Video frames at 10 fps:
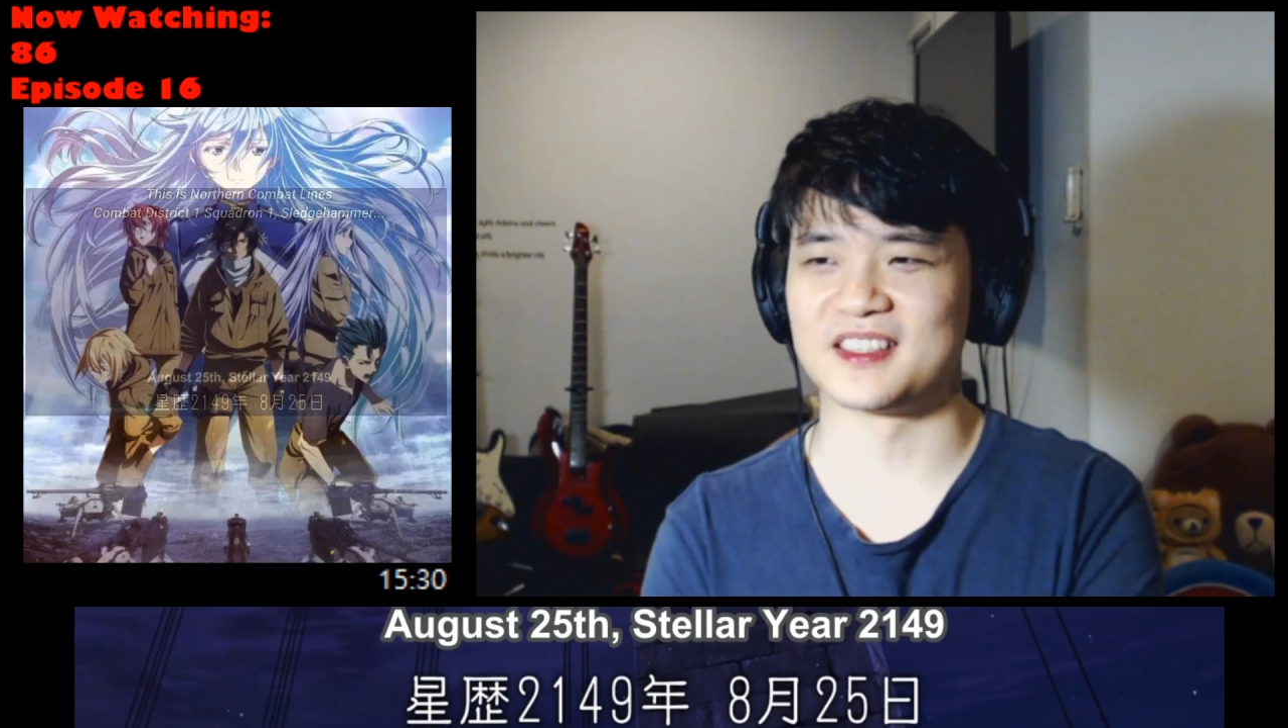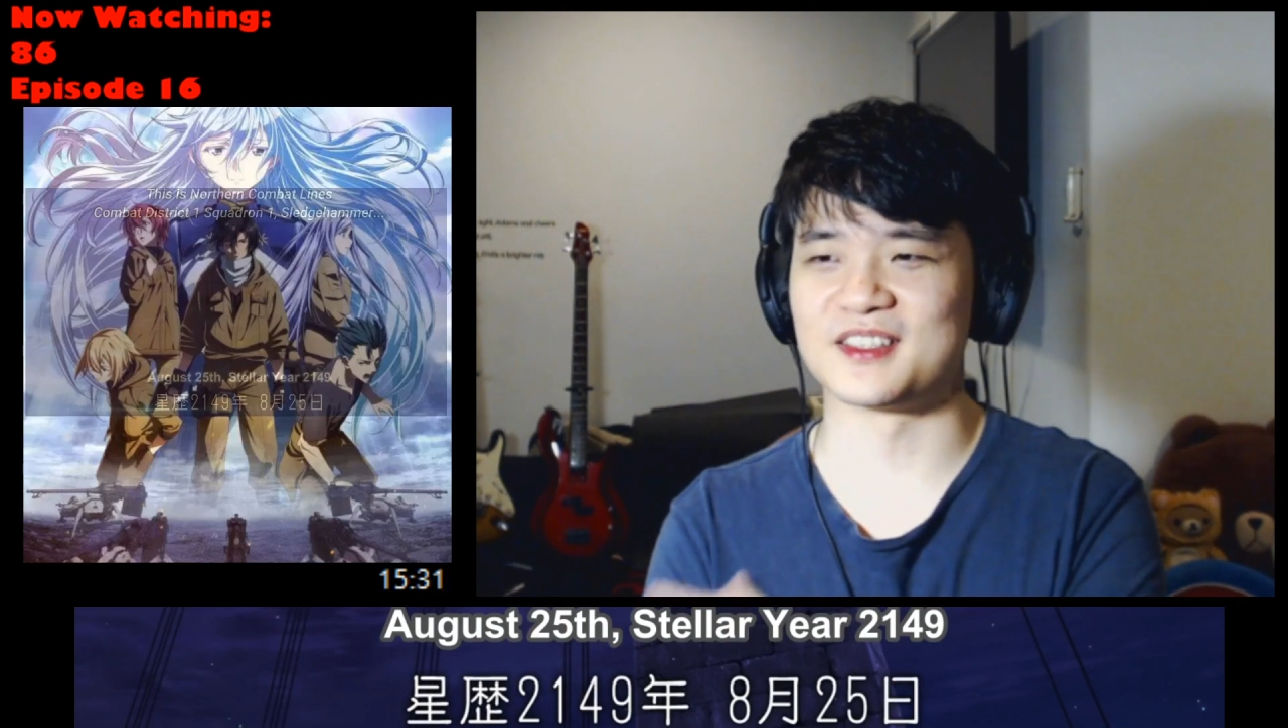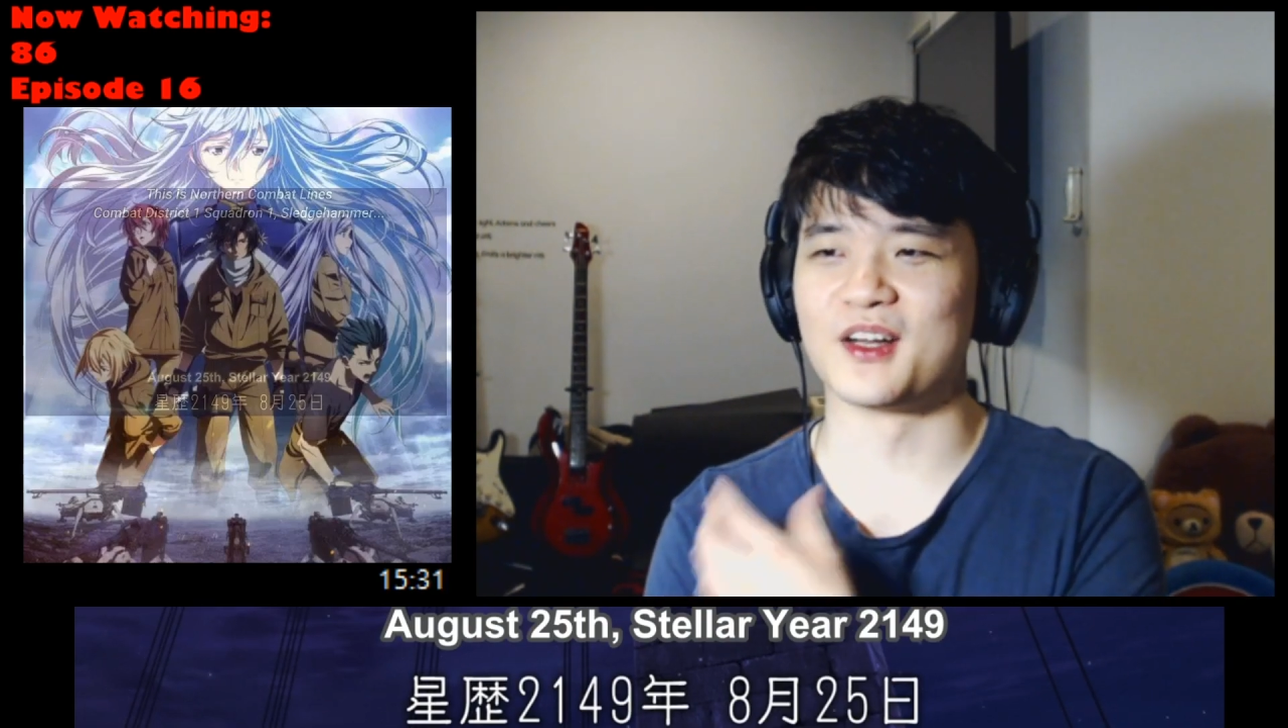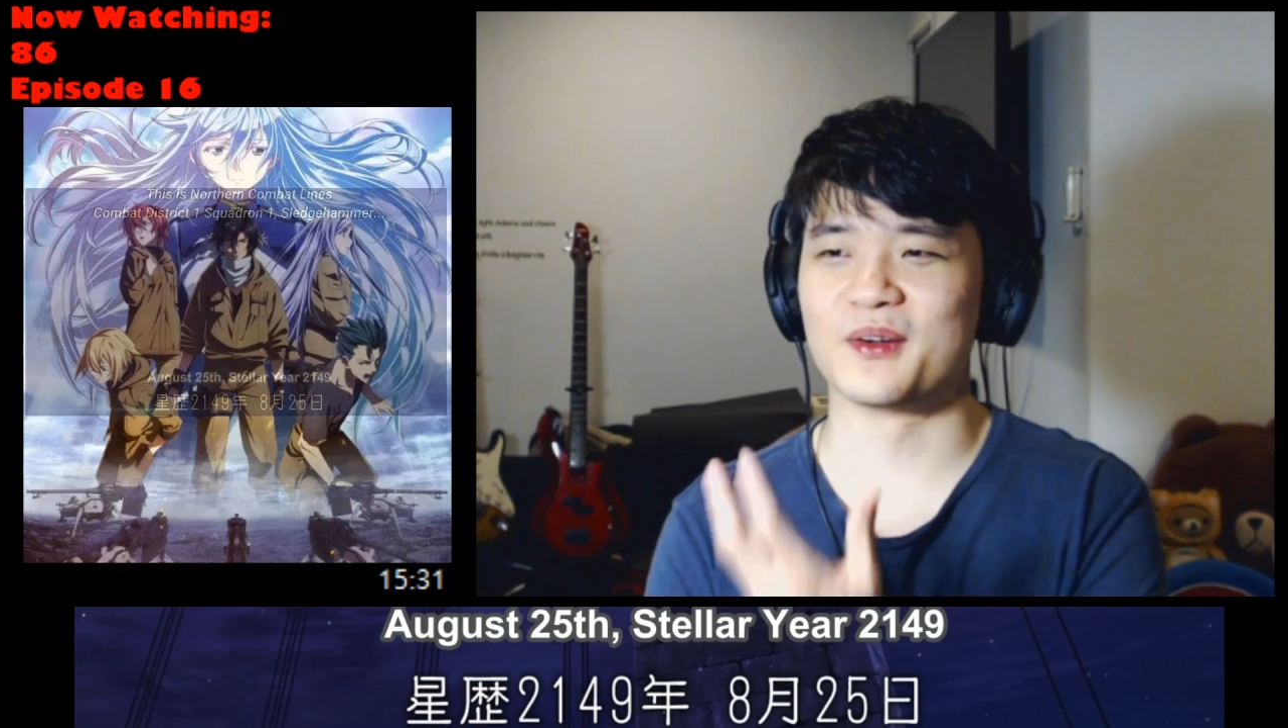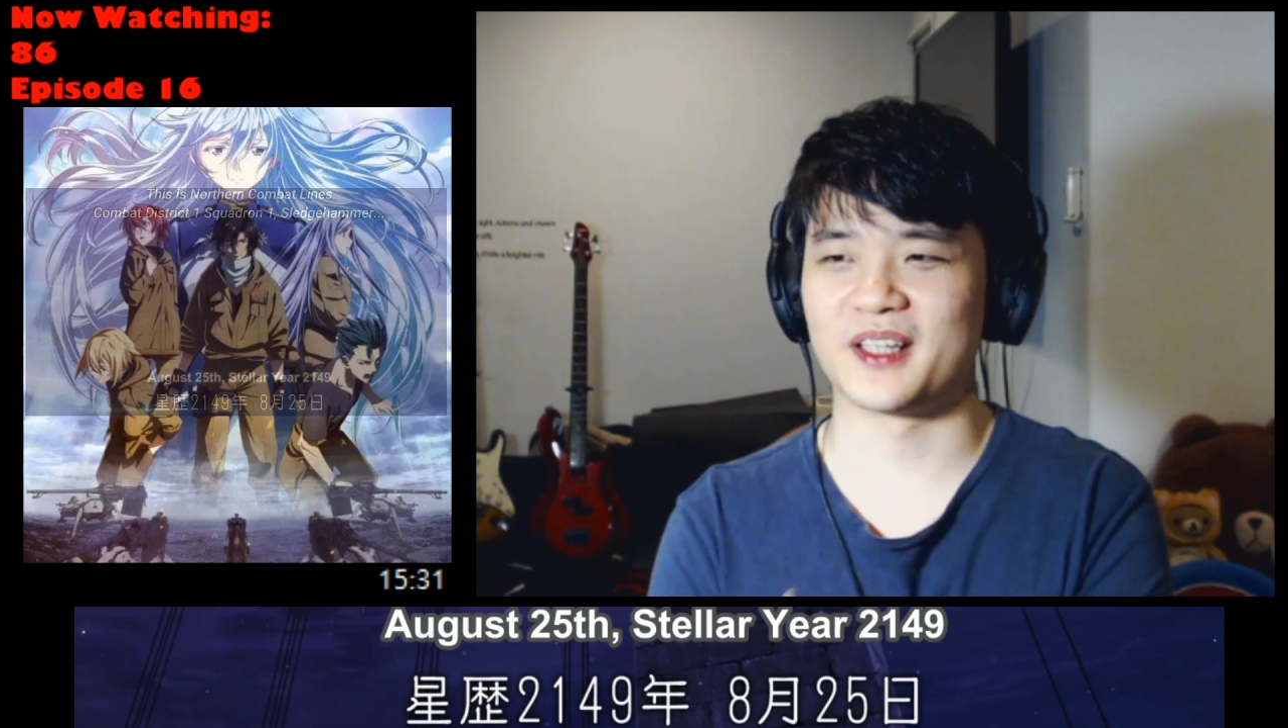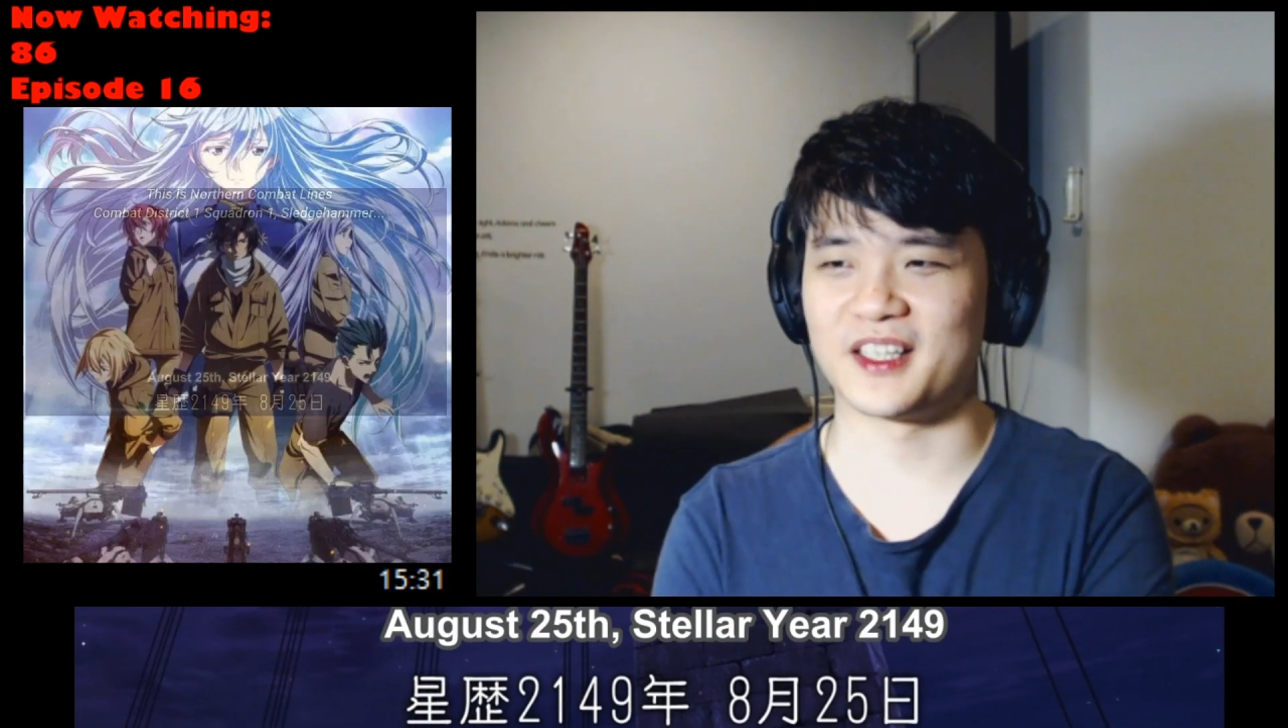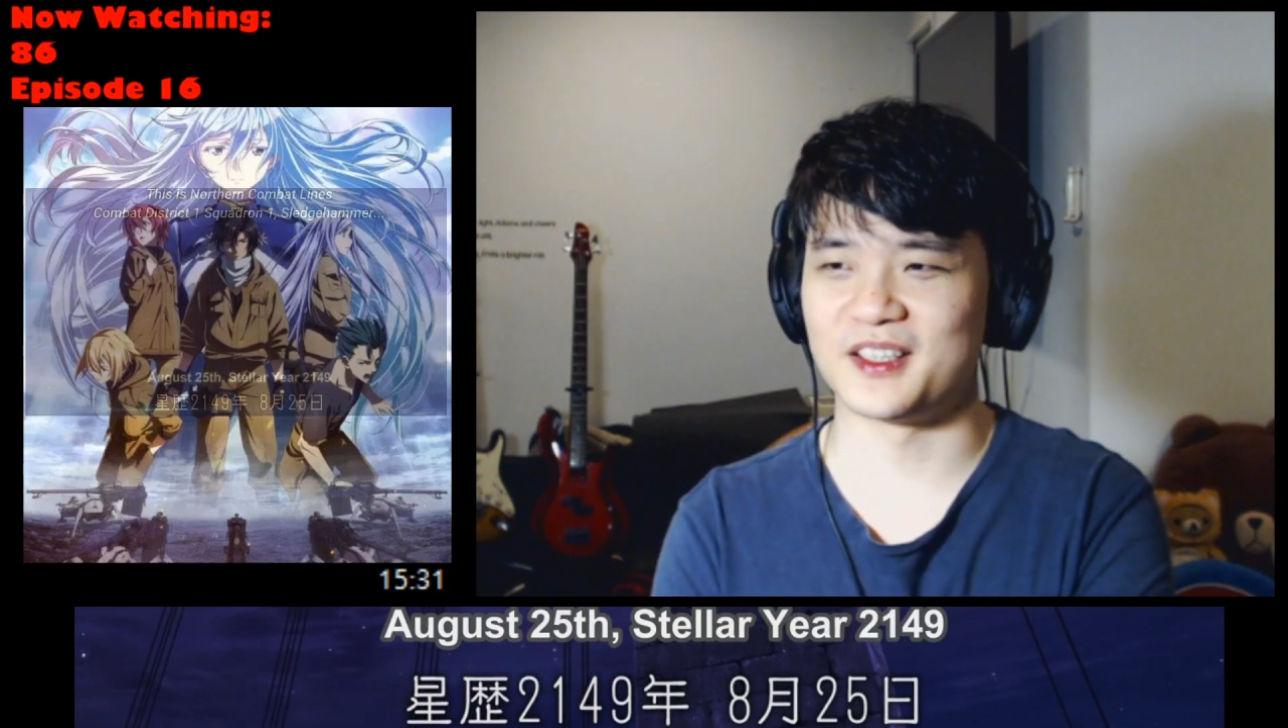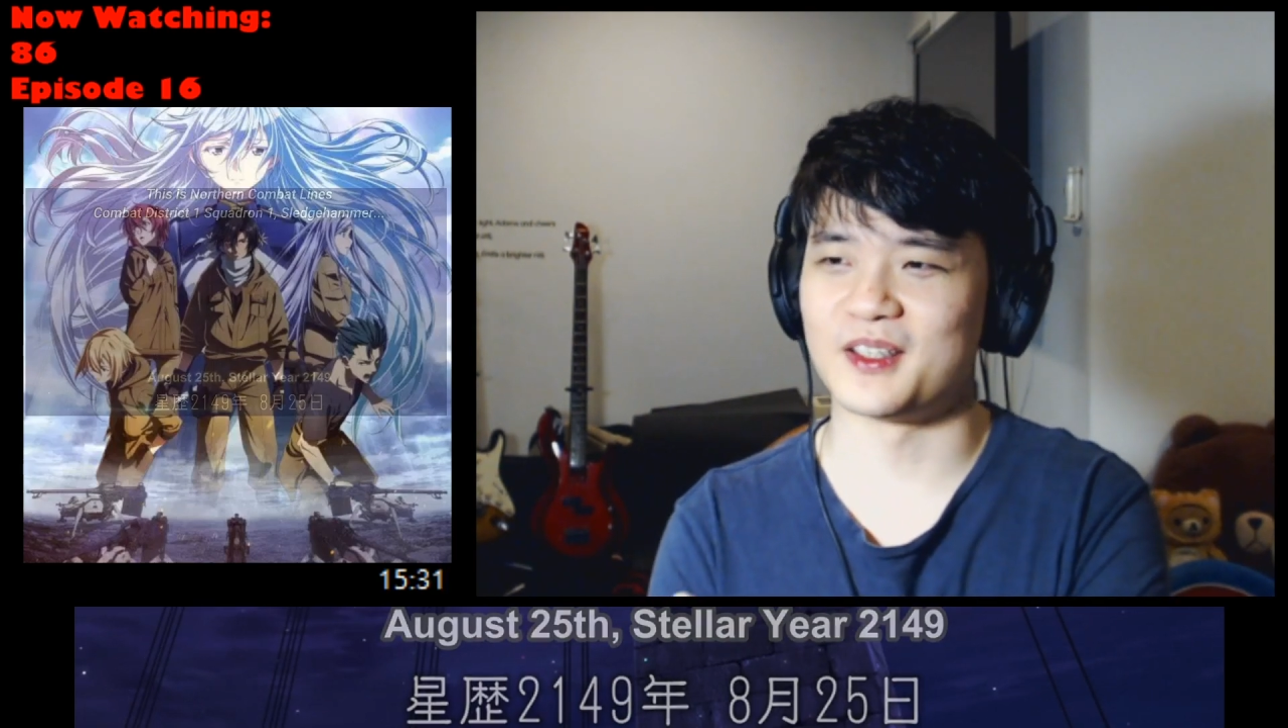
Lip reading: is all he